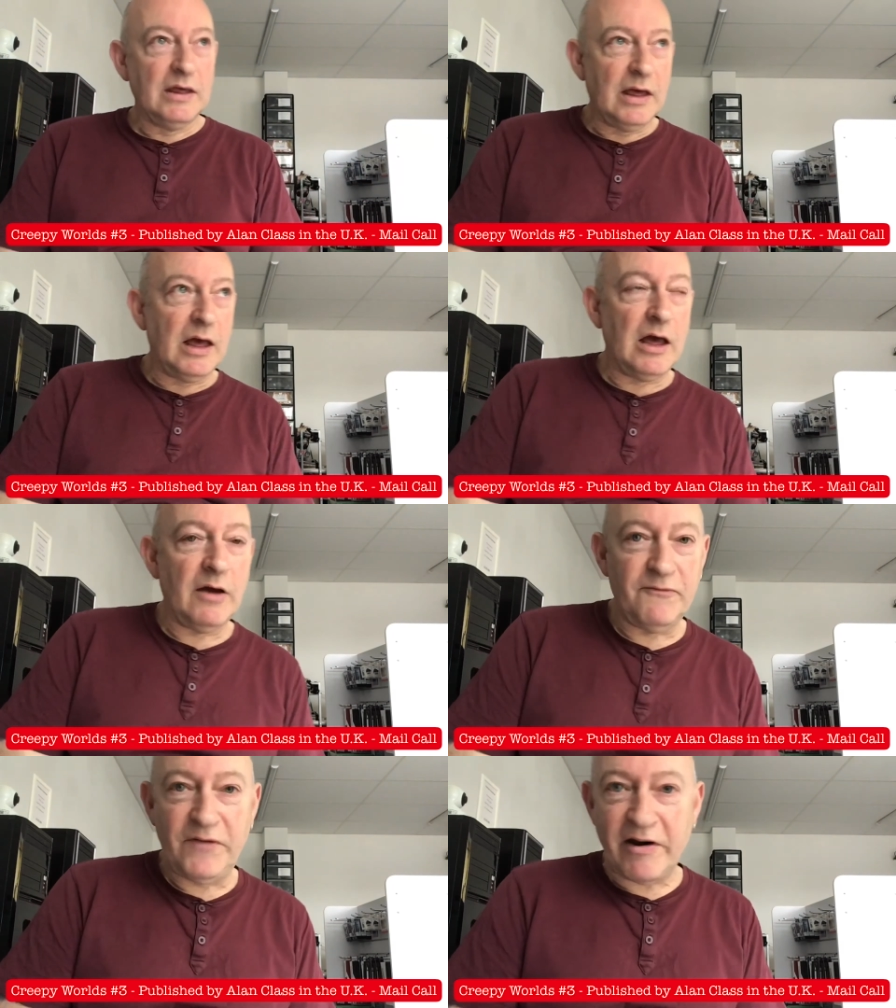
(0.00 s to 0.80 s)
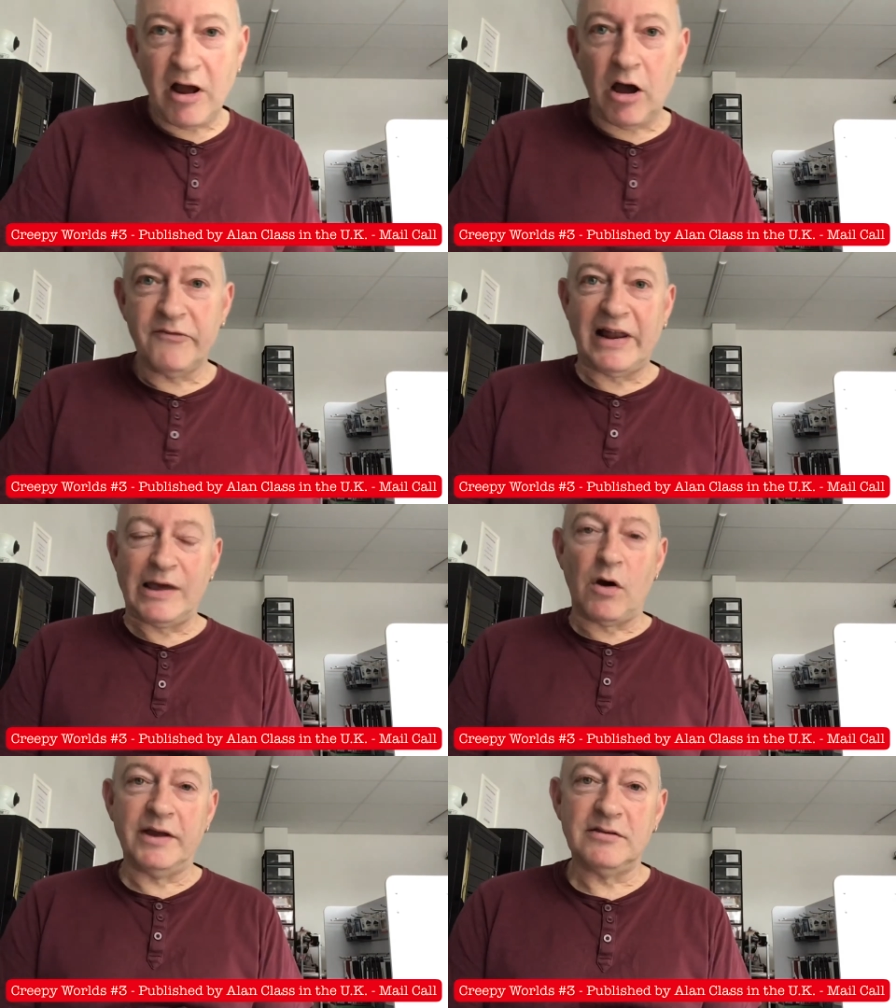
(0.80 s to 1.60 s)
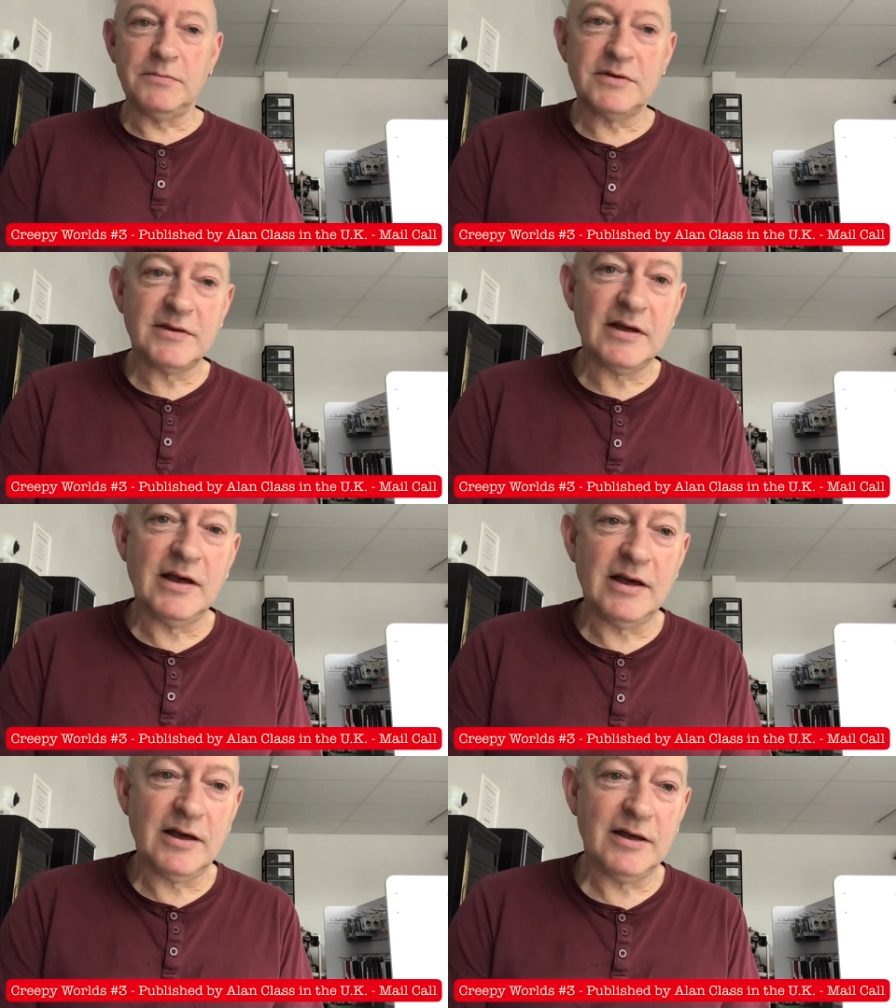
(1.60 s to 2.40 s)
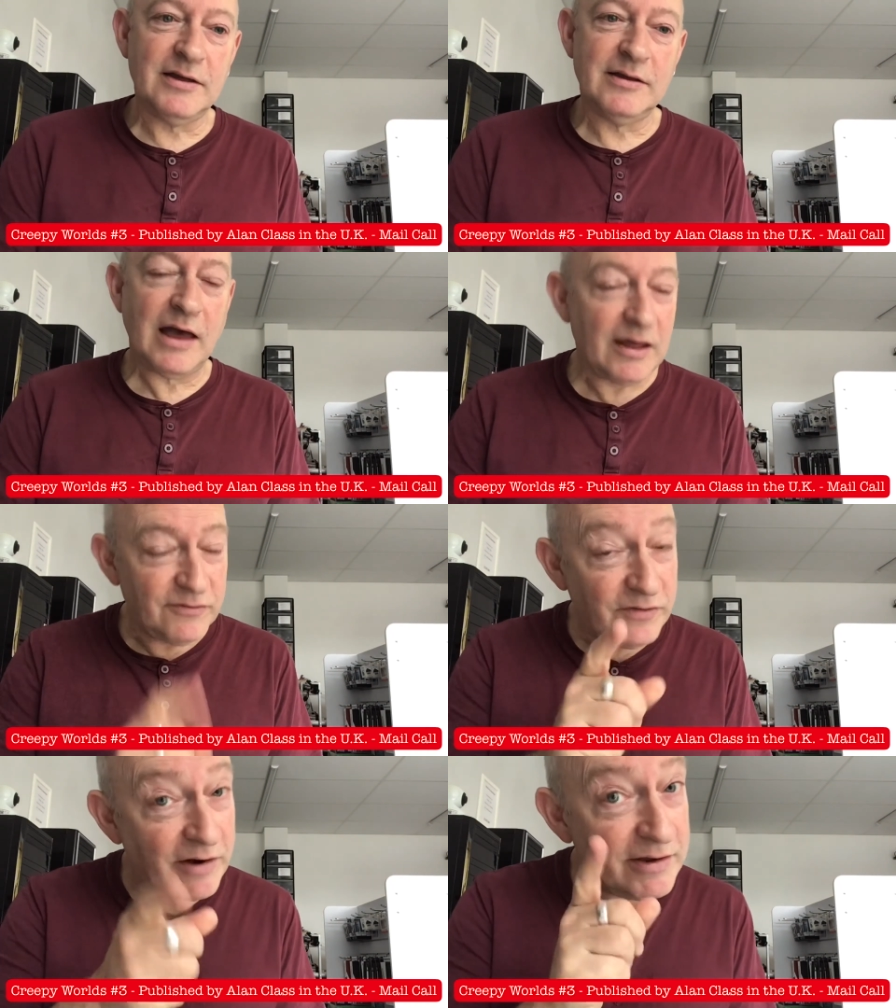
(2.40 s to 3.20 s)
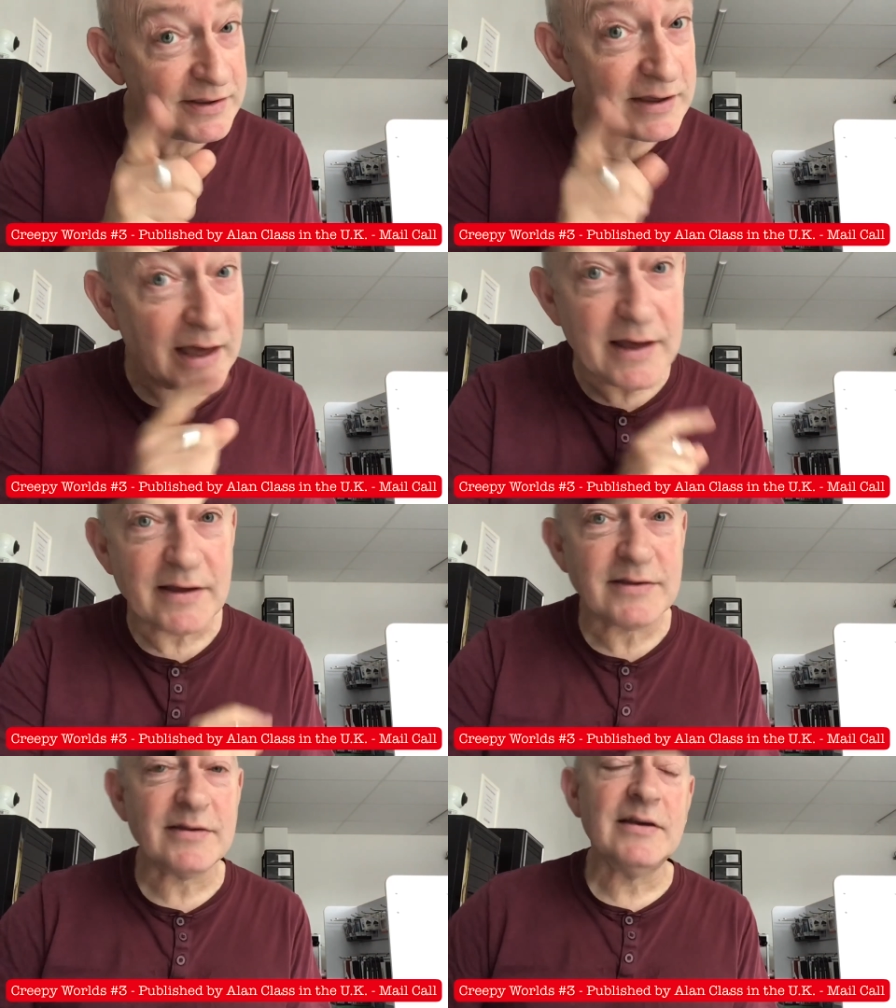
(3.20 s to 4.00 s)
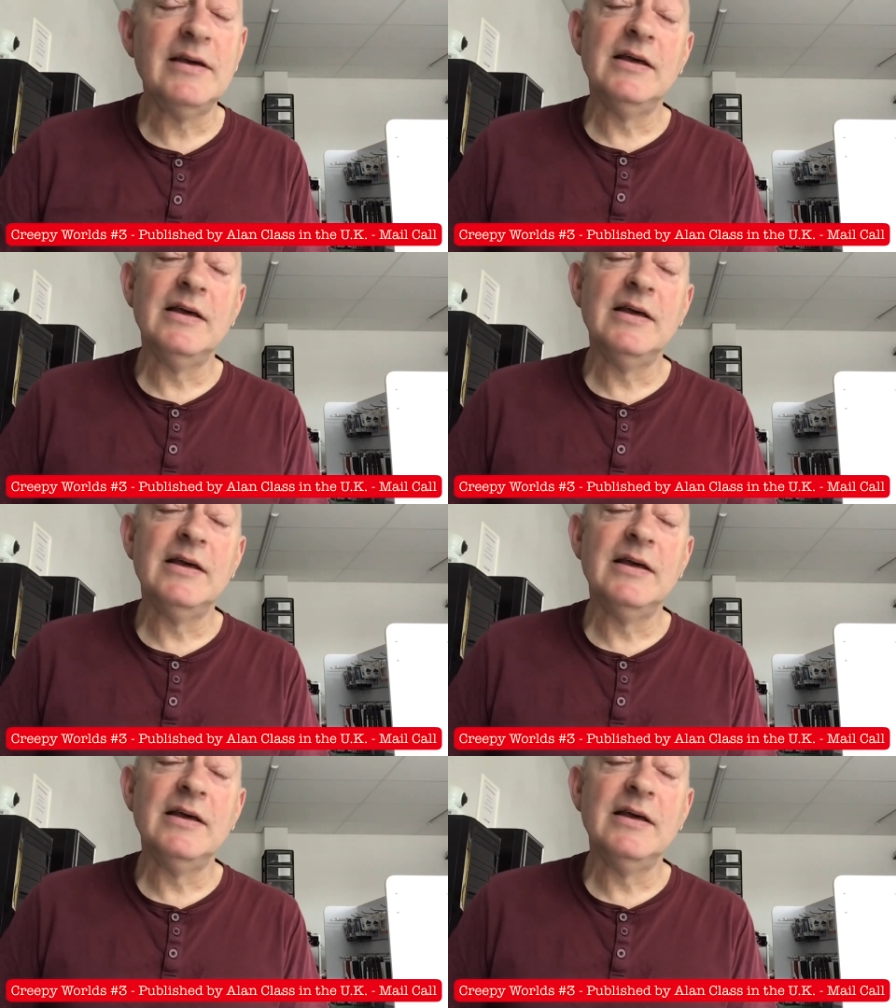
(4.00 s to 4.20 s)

uh, very high value items uh, and very scarce.